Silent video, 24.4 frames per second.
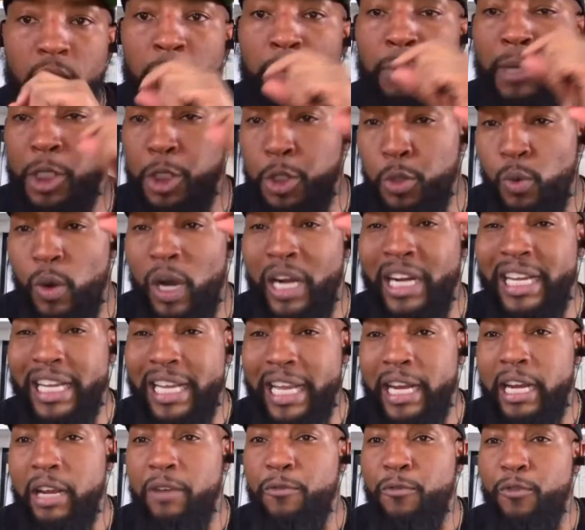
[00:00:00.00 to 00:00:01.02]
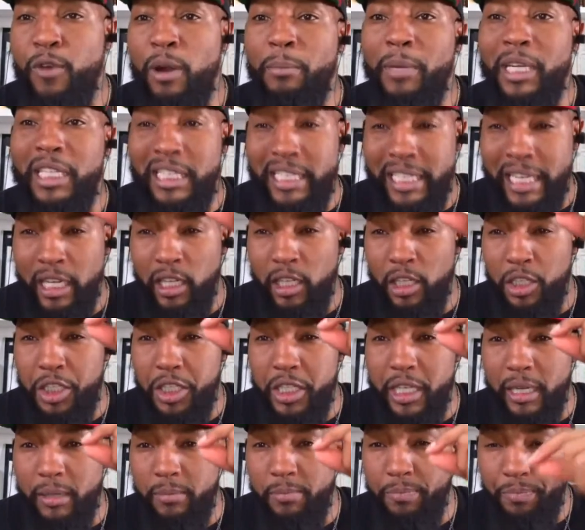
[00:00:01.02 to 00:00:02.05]
But you want to get it from a
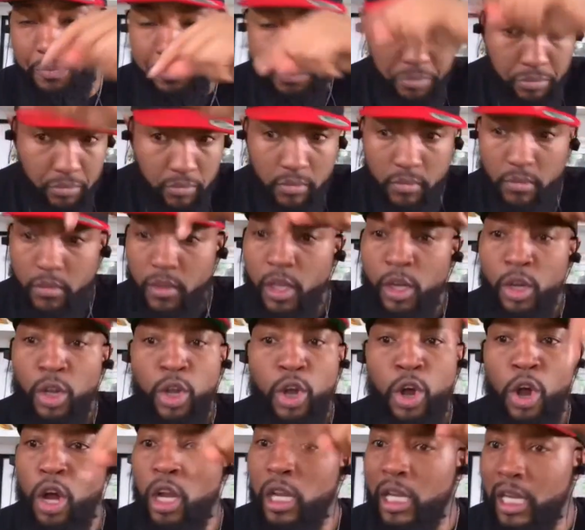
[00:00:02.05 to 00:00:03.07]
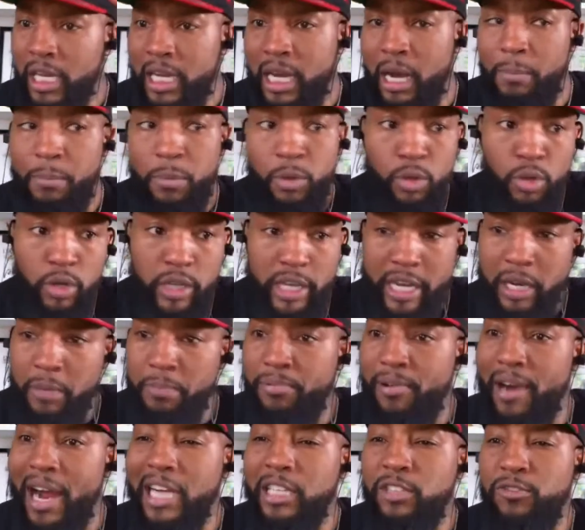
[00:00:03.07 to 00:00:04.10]
dealership. Call a couple, get a
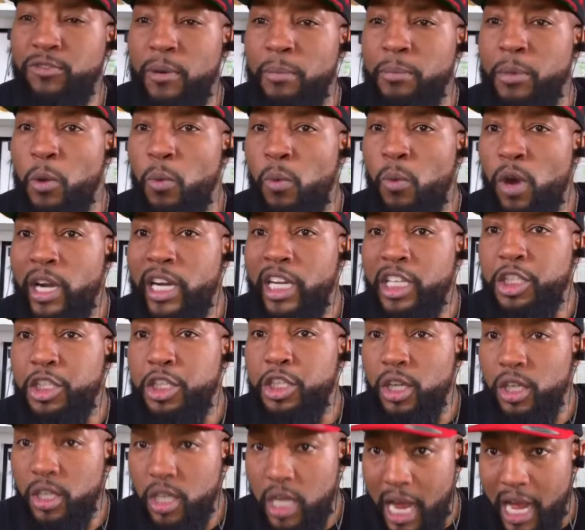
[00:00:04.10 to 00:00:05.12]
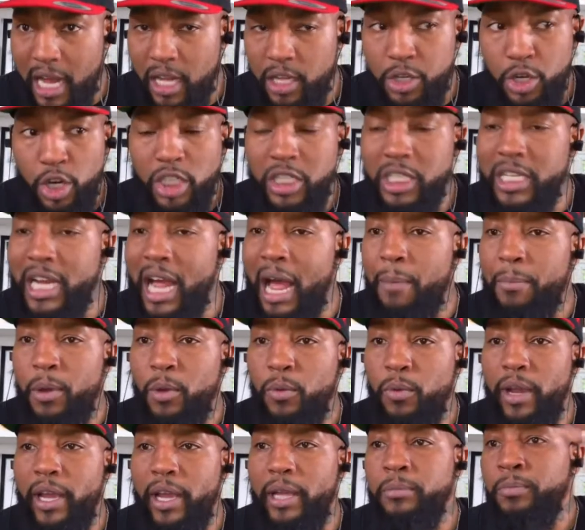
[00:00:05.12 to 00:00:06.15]
price from the one that you're
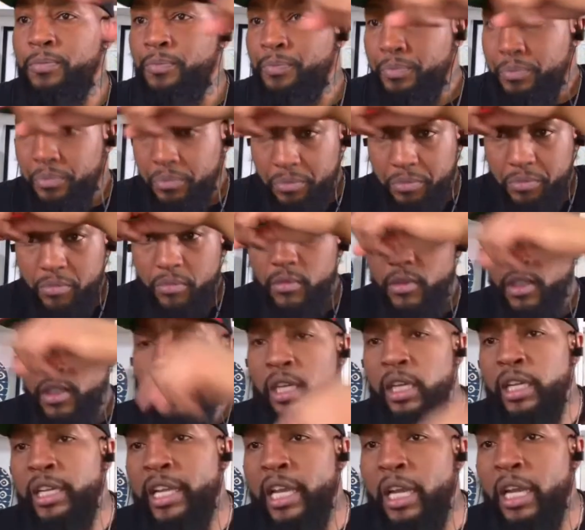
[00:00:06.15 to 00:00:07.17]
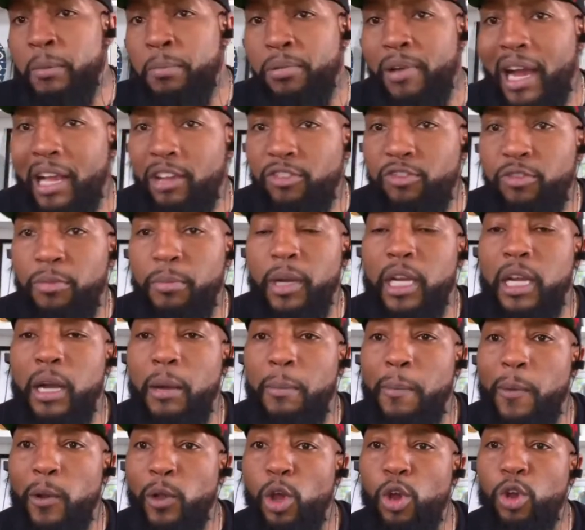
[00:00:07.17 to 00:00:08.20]
shopping with, get a price from a
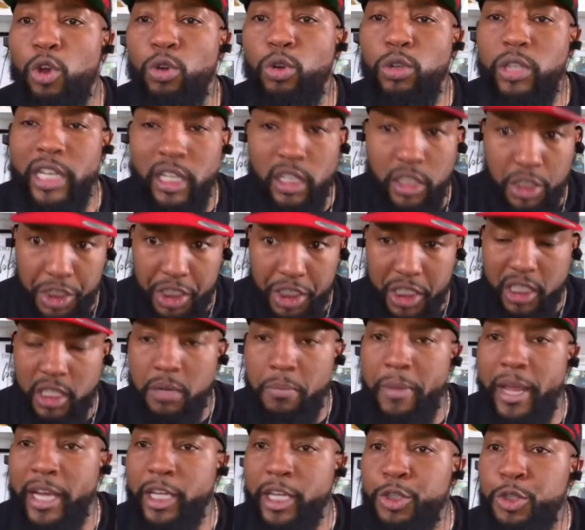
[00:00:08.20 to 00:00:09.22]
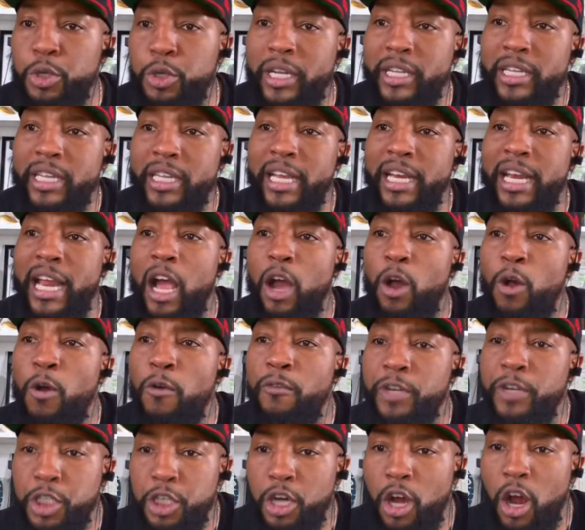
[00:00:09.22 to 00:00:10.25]
couple of local dealers just to make sure that they're not
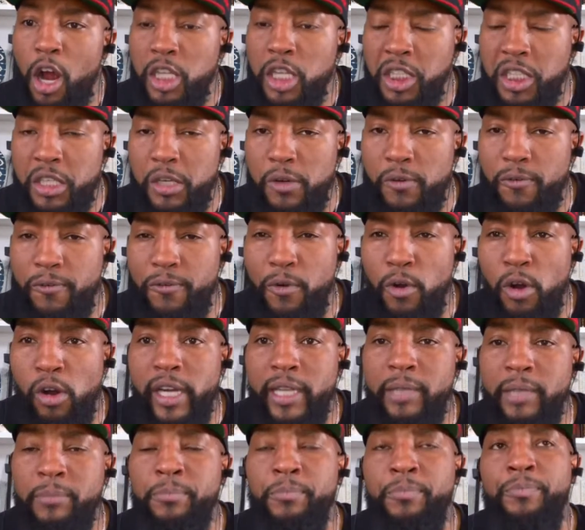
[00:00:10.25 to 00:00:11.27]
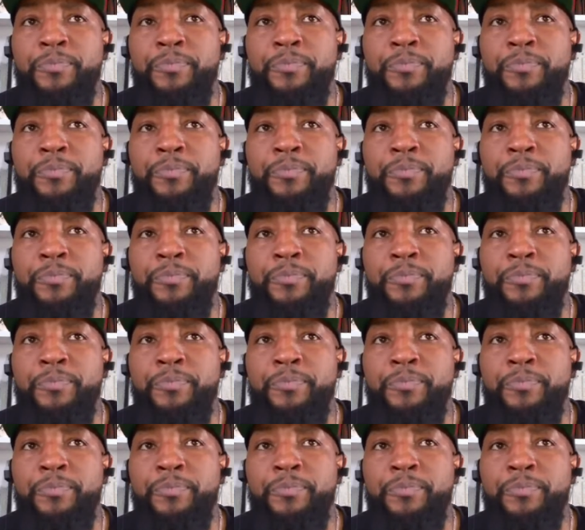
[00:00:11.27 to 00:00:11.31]
overcharging you for it.